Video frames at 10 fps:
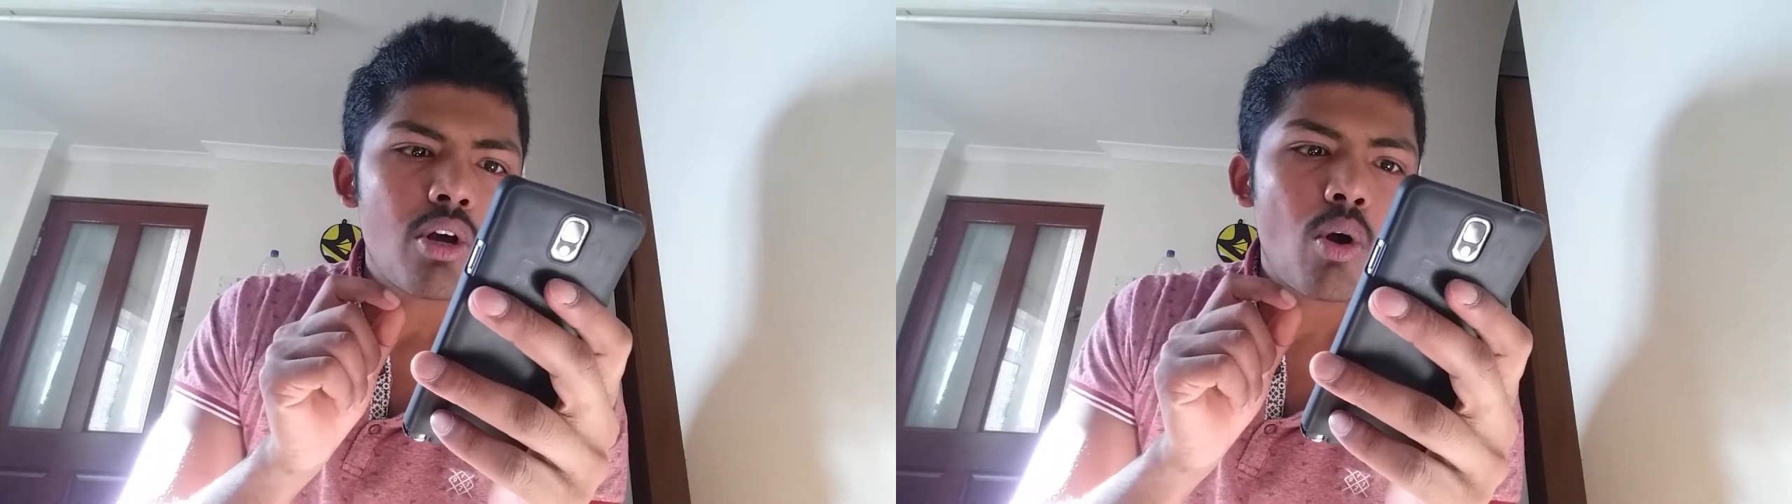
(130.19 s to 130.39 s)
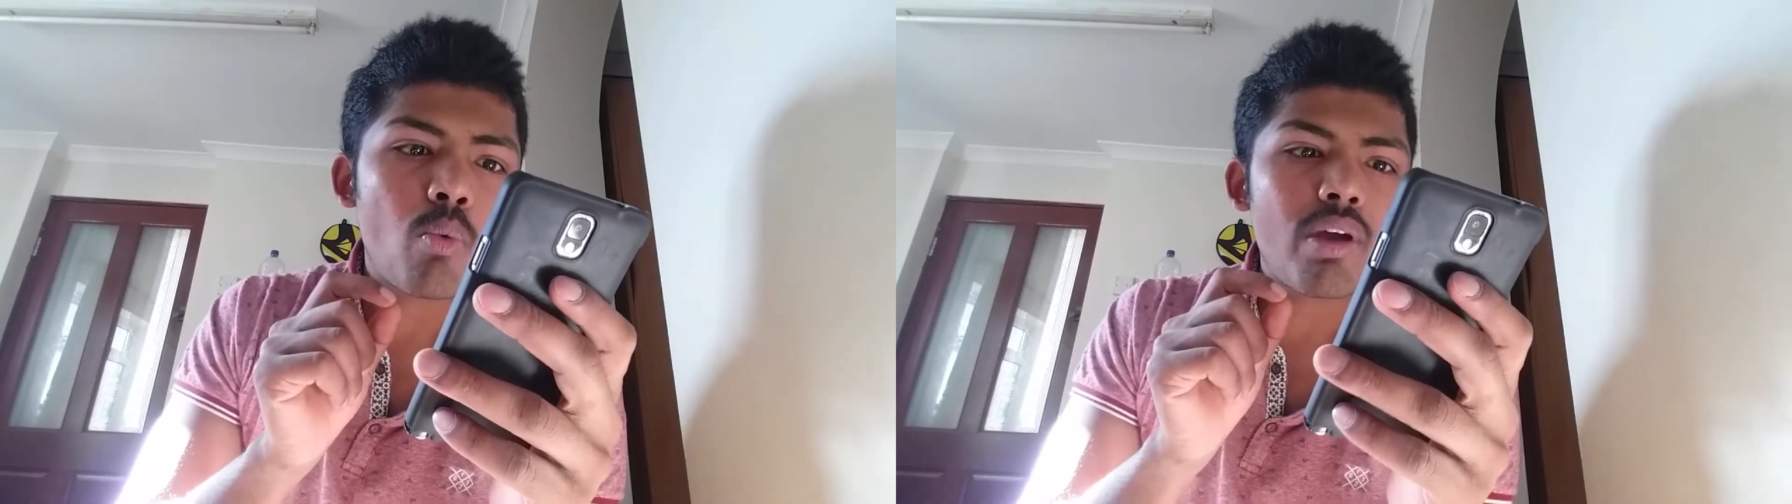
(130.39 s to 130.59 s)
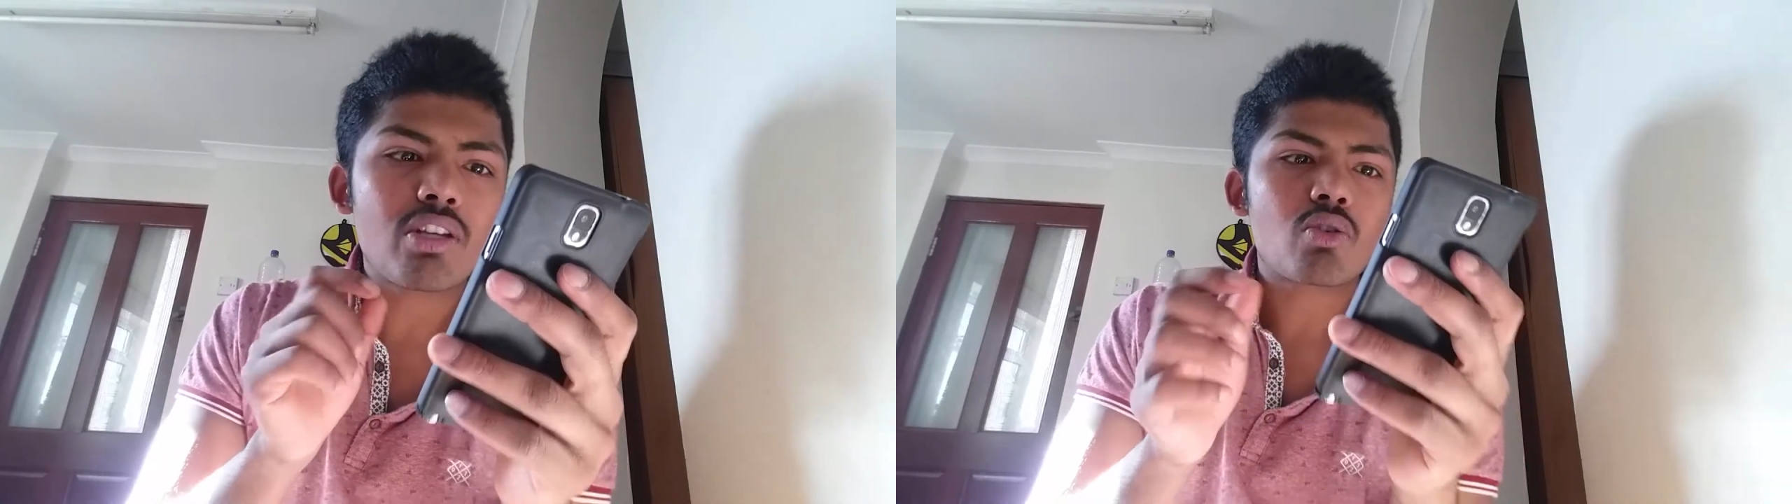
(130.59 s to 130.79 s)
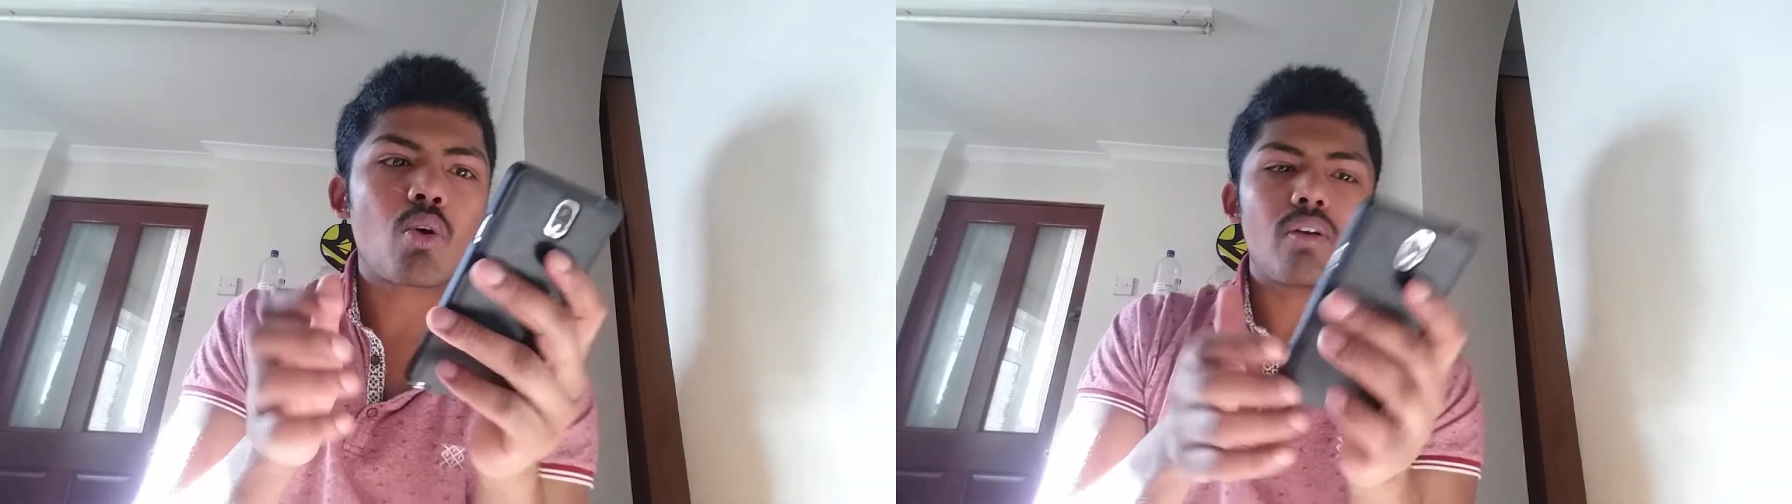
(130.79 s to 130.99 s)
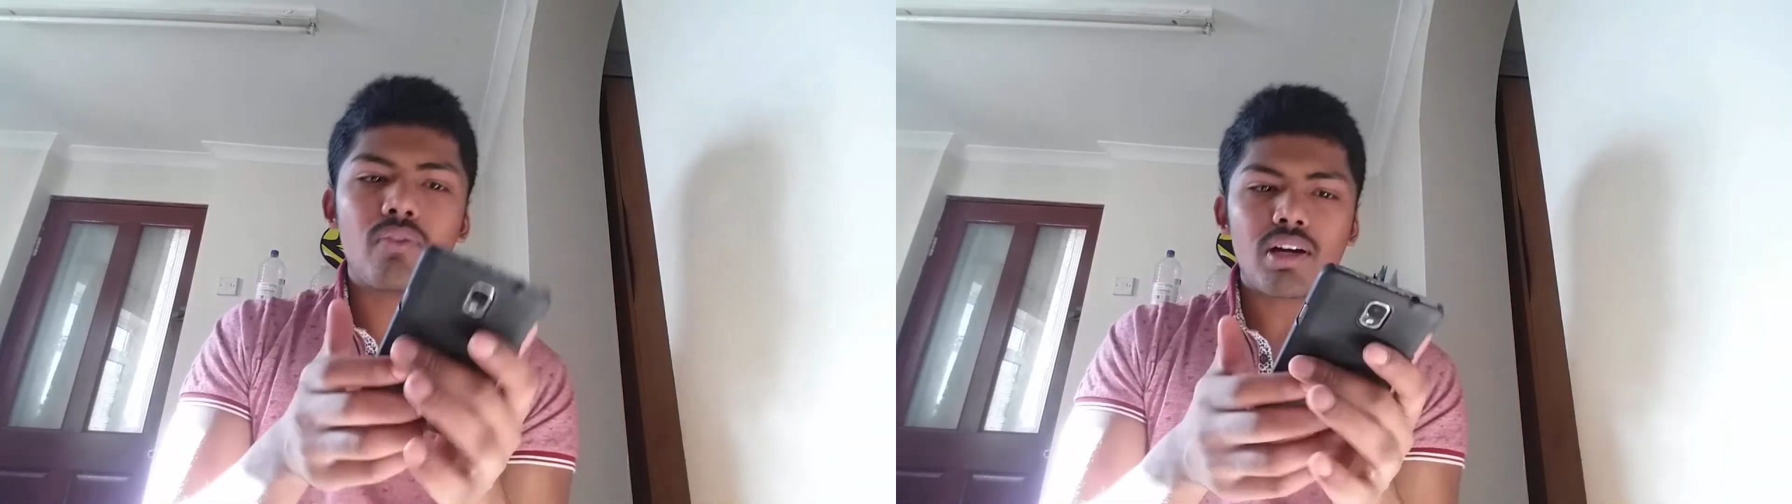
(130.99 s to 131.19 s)
Oh wait,
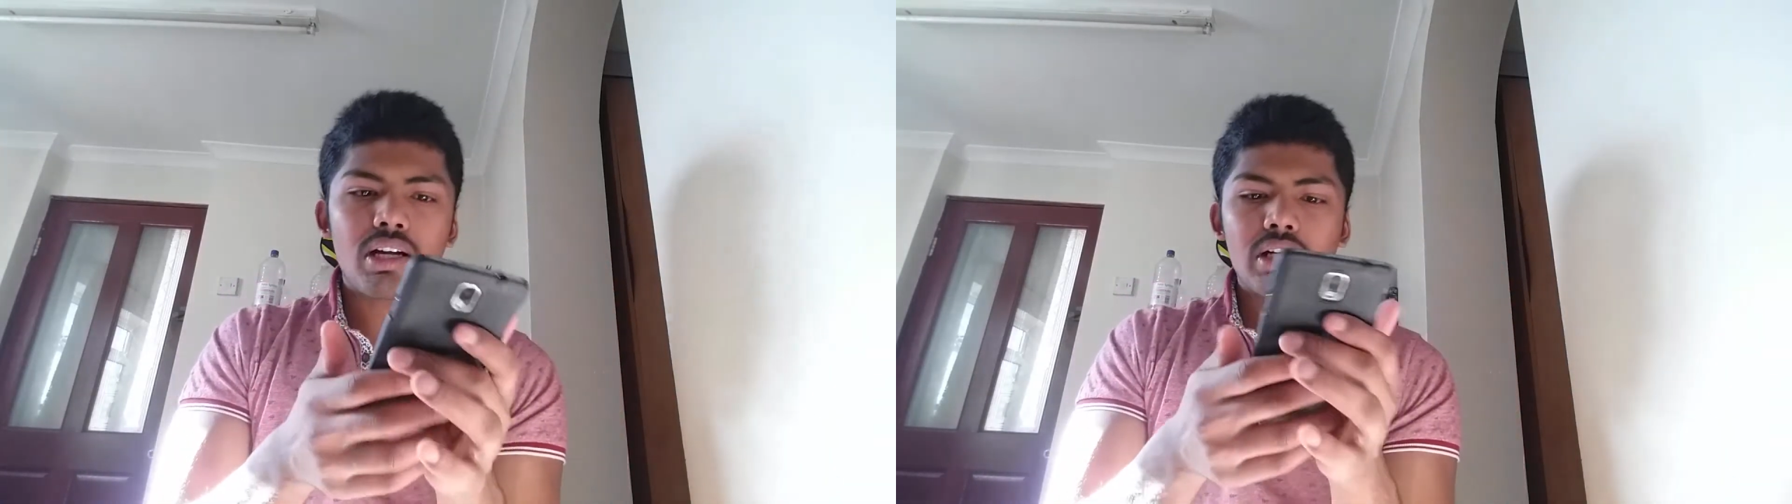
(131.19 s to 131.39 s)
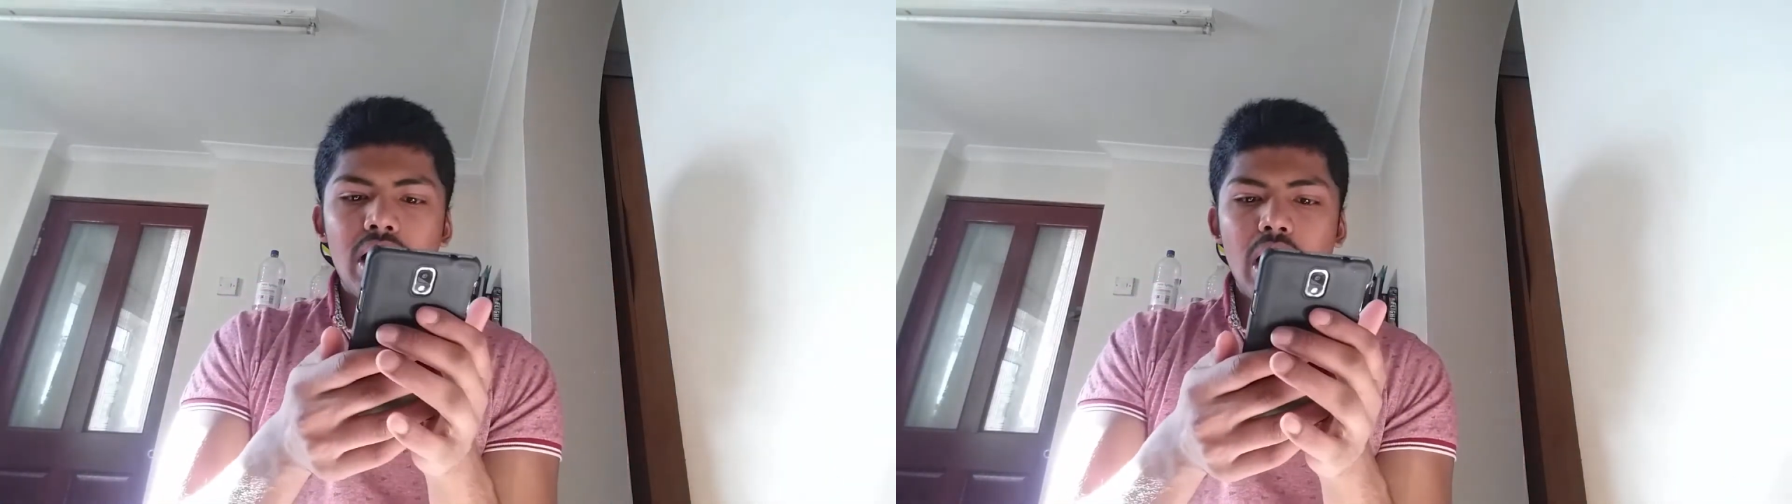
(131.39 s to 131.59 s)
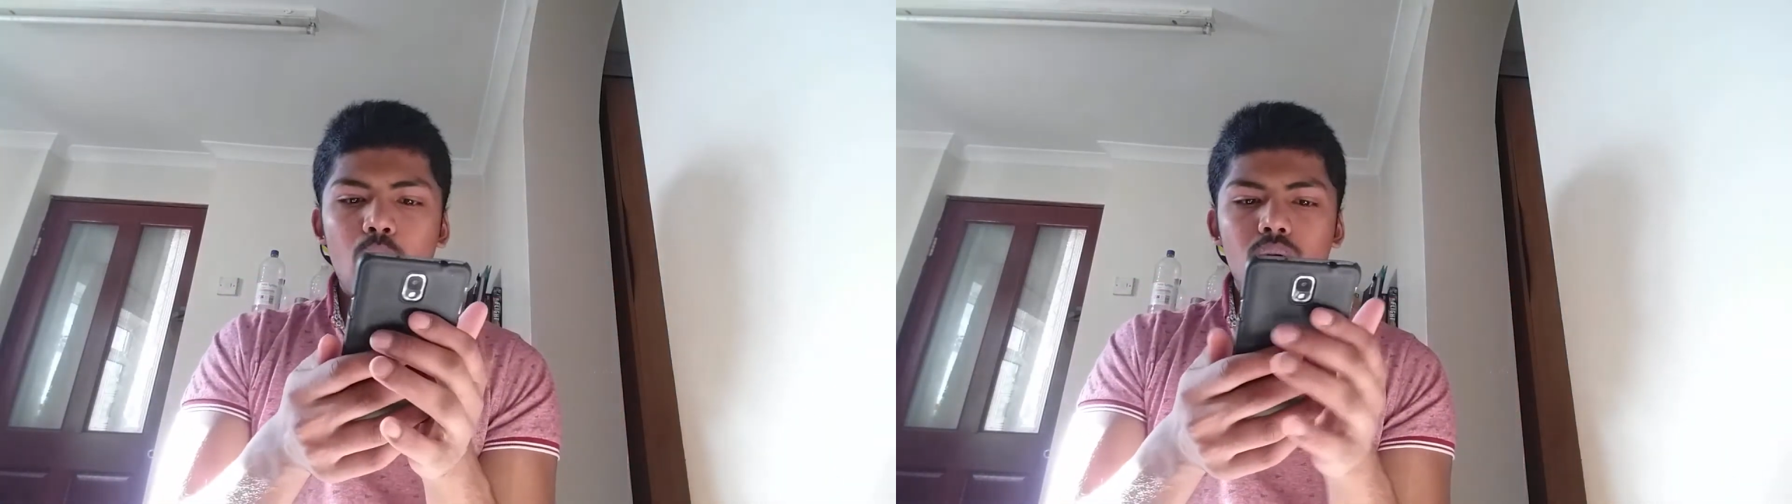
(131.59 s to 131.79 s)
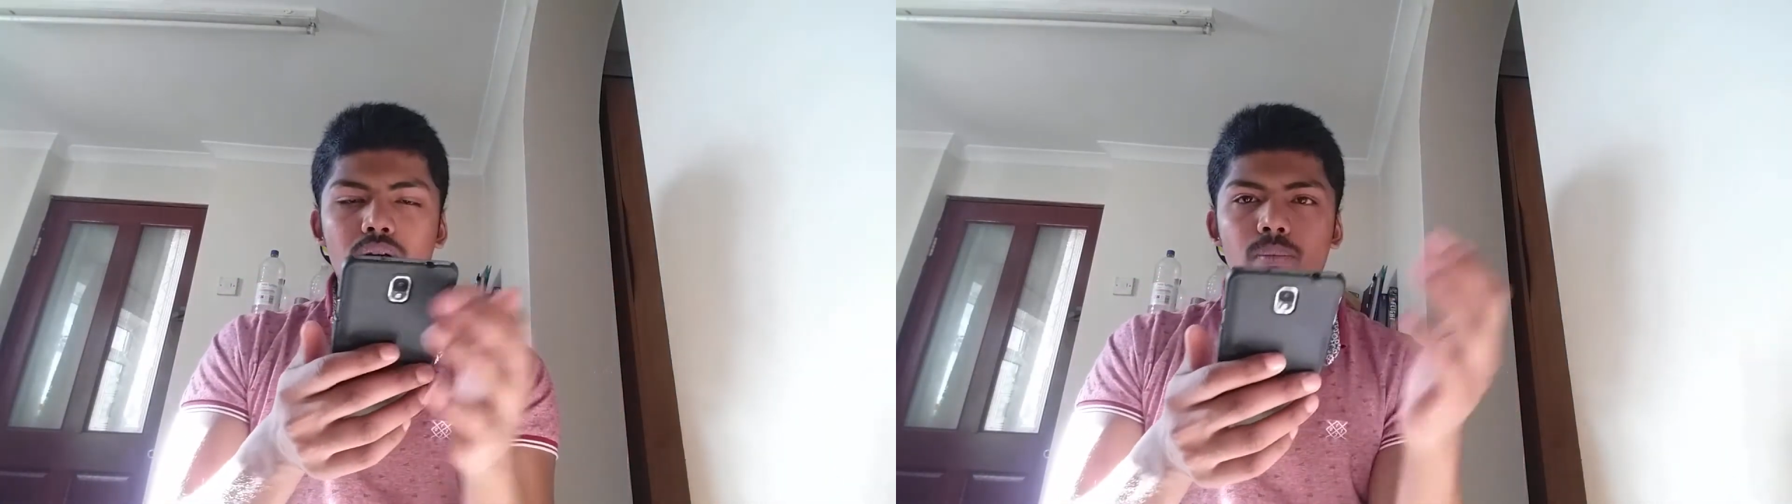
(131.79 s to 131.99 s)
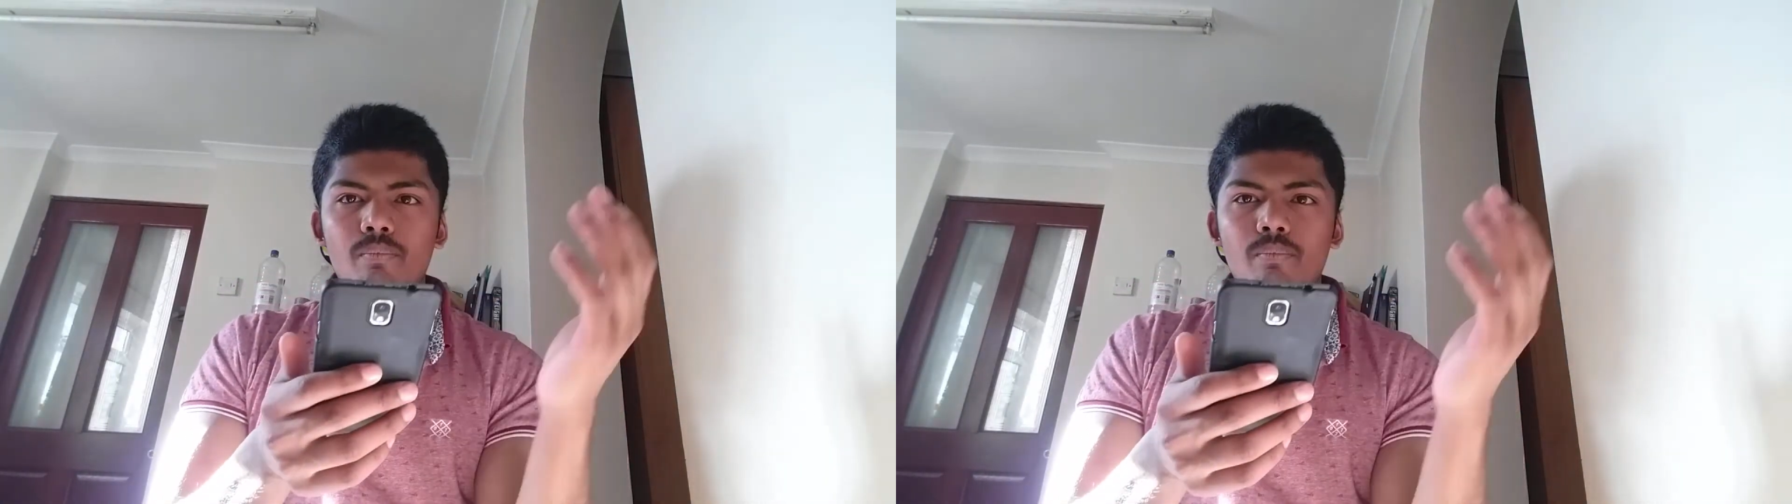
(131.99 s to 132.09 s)
so if a cloud